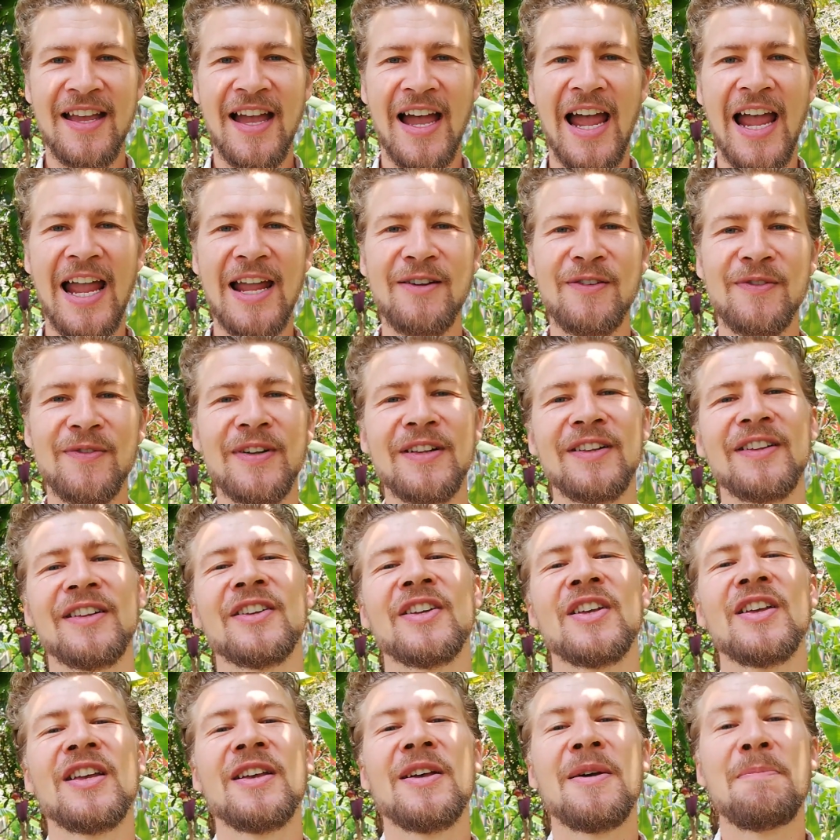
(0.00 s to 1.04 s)
I will
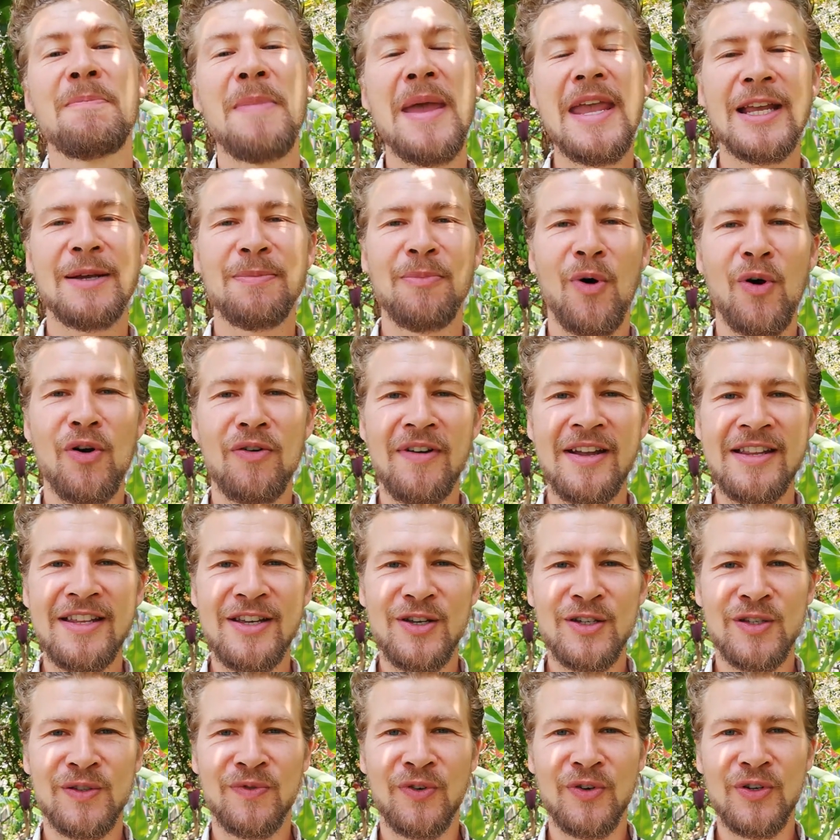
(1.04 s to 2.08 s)
make more
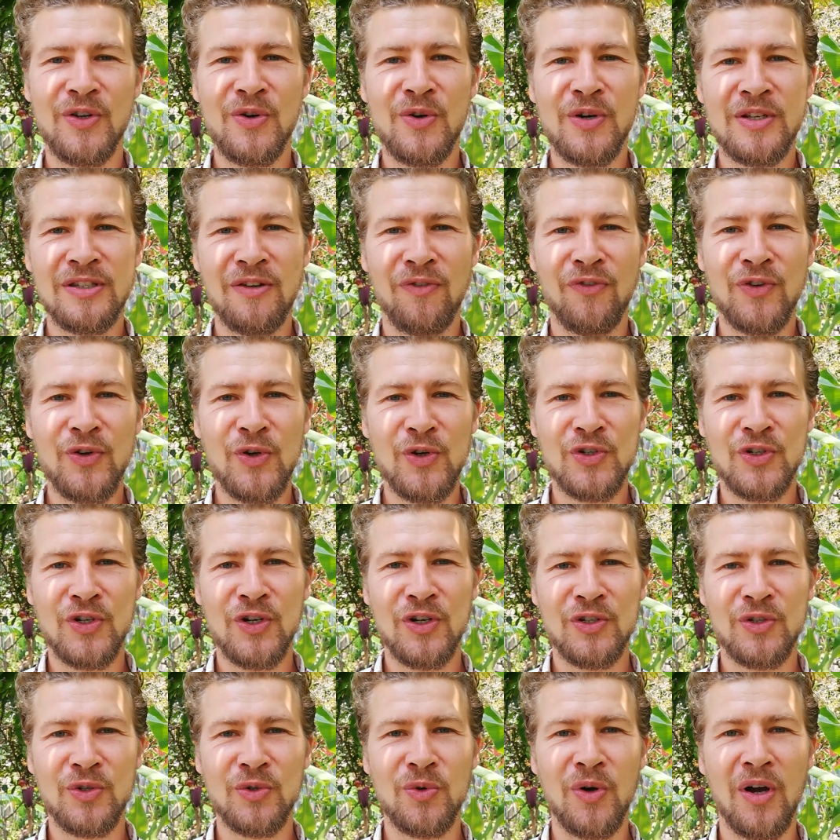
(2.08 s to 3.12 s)
videos for you in the
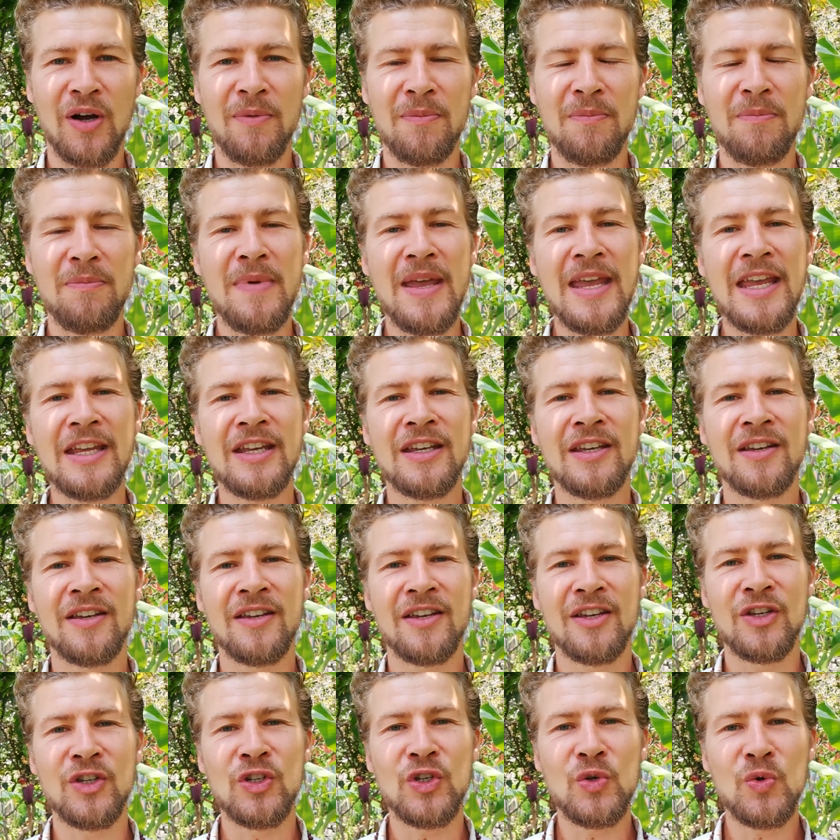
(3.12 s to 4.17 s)
future to
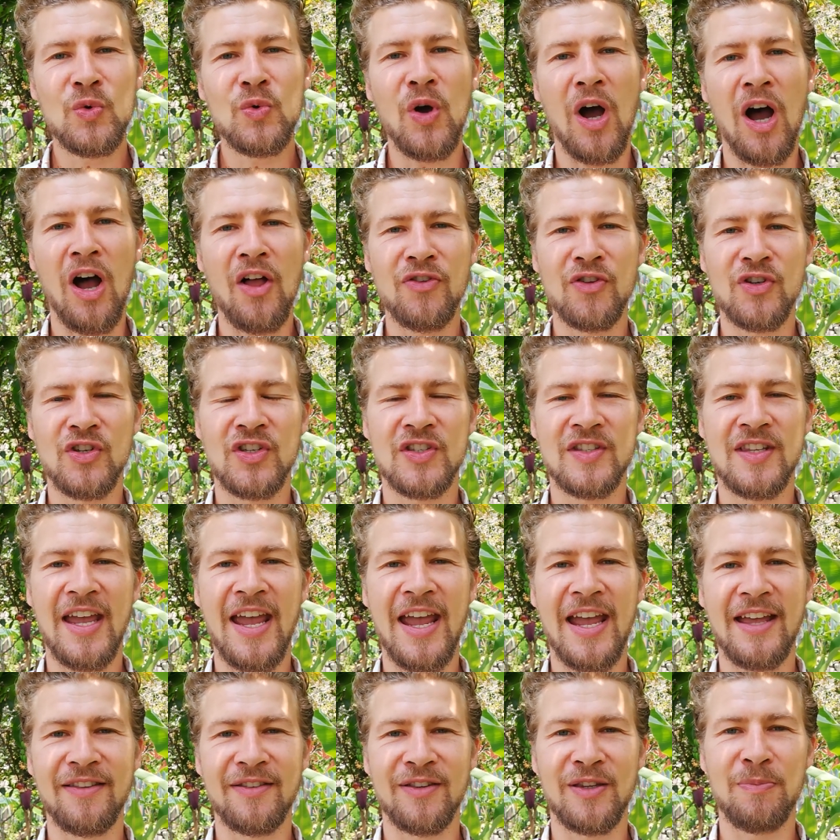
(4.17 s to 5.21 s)
make you
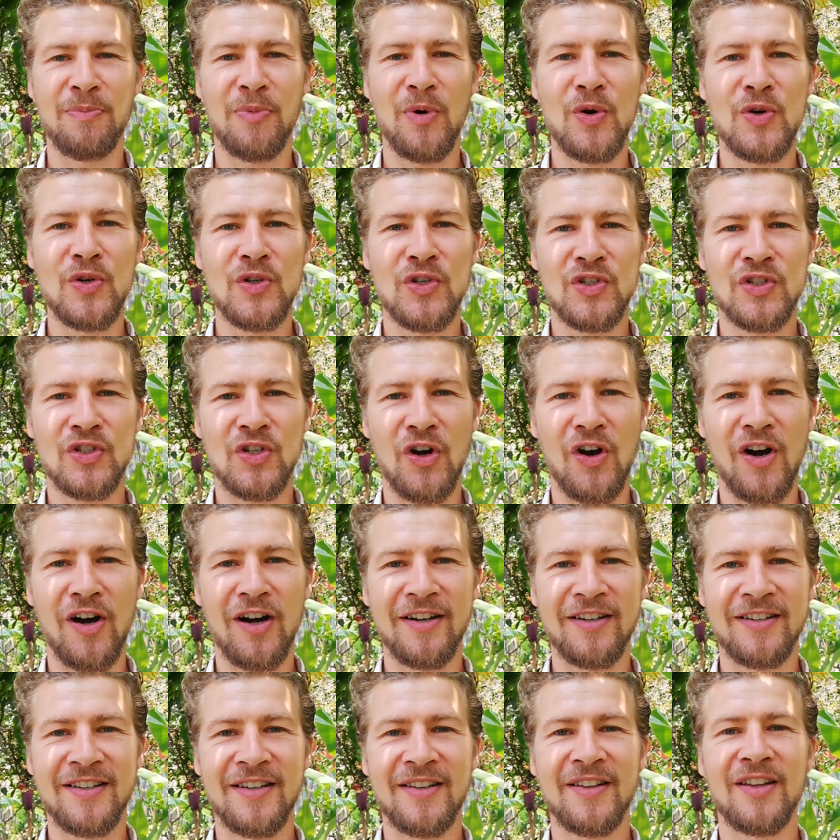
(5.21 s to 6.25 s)
understand the birth
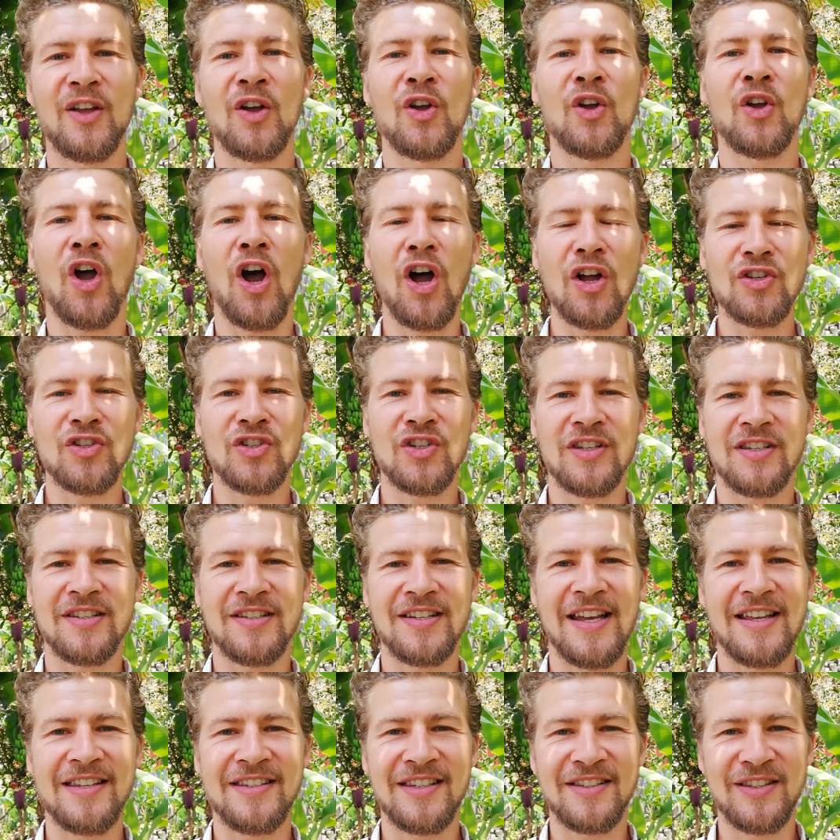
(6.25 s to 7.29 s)
chart,
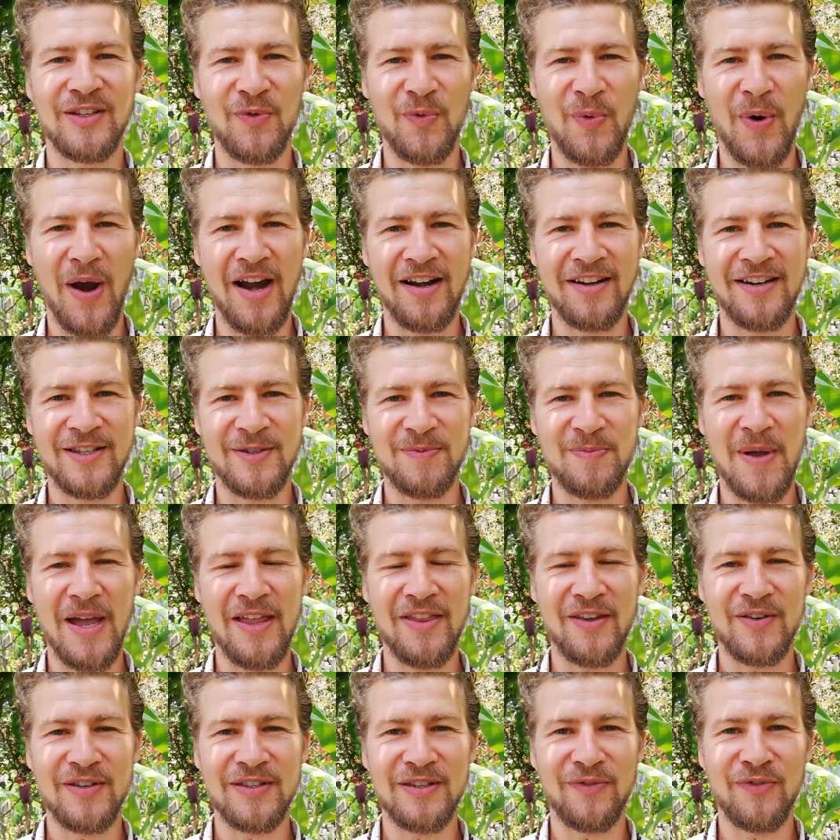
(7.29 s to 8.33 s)
consciousness and awareness
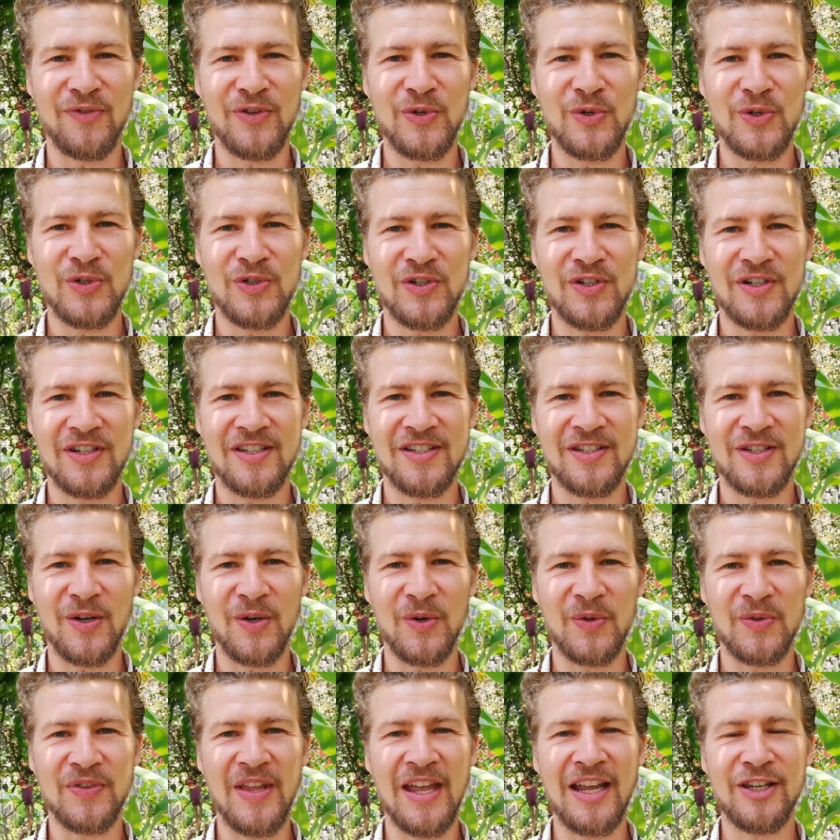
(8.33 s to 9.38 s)
better in the future.
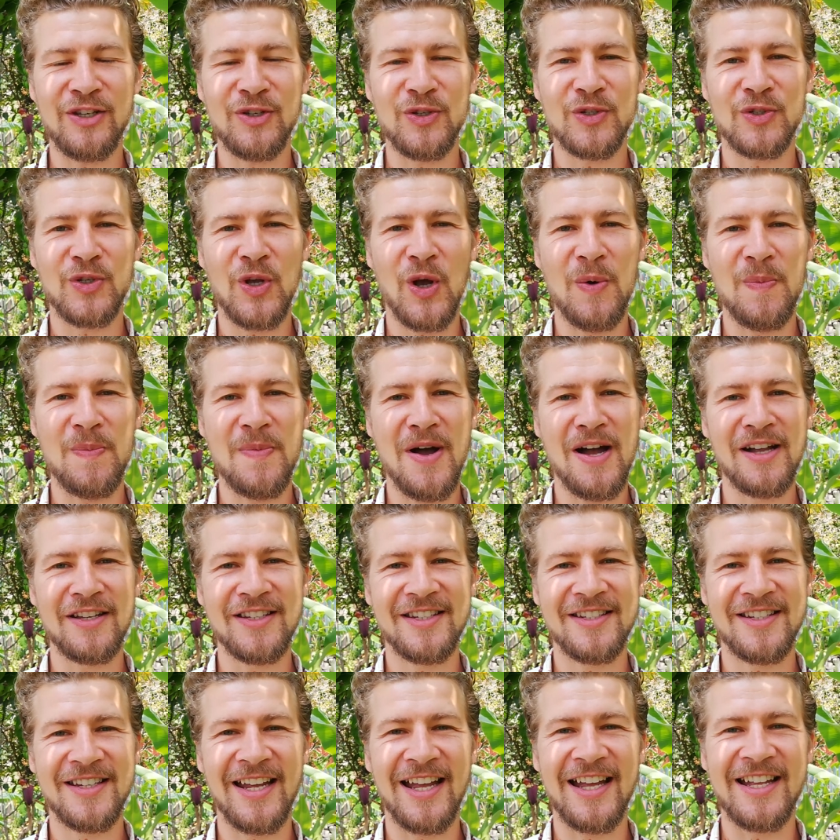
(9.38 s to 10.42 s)
So thank you so
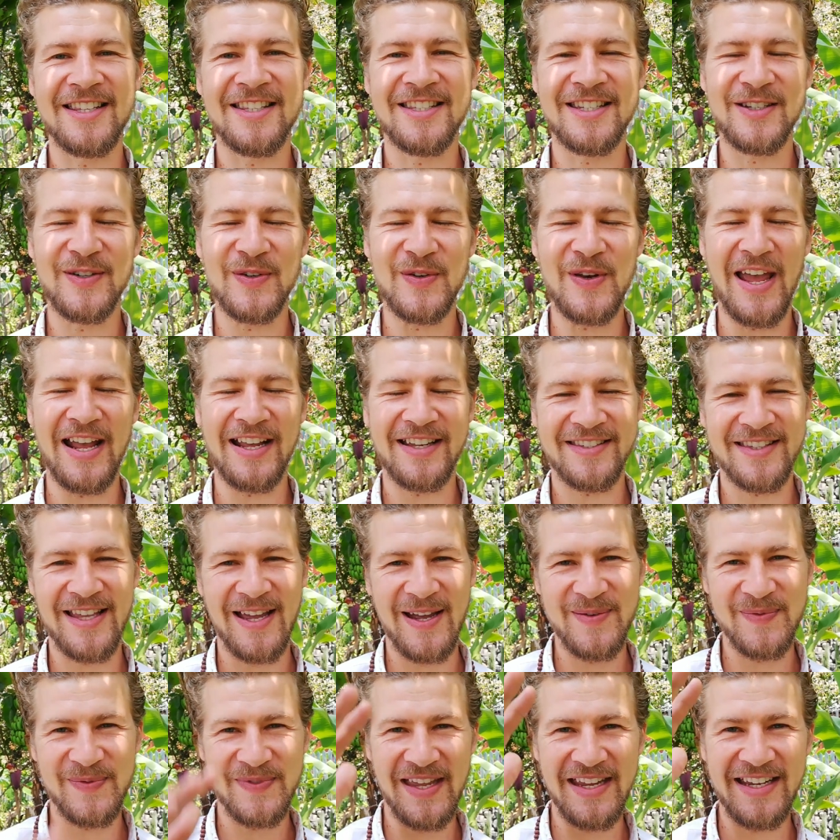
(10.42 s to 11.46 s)
much, and see you next
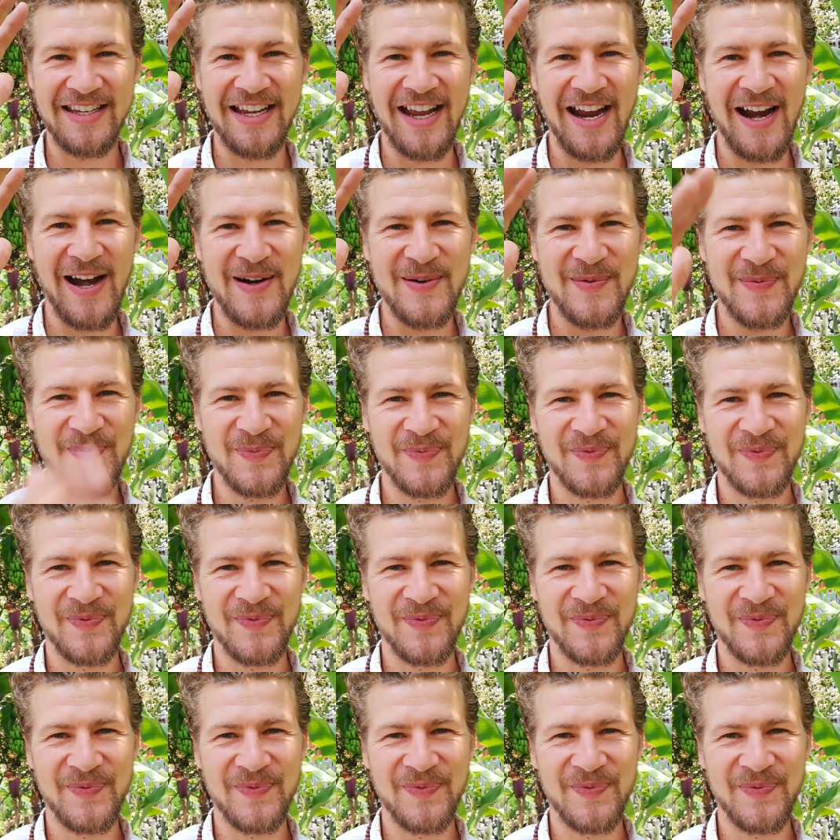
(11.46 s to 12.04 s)
time. Take care.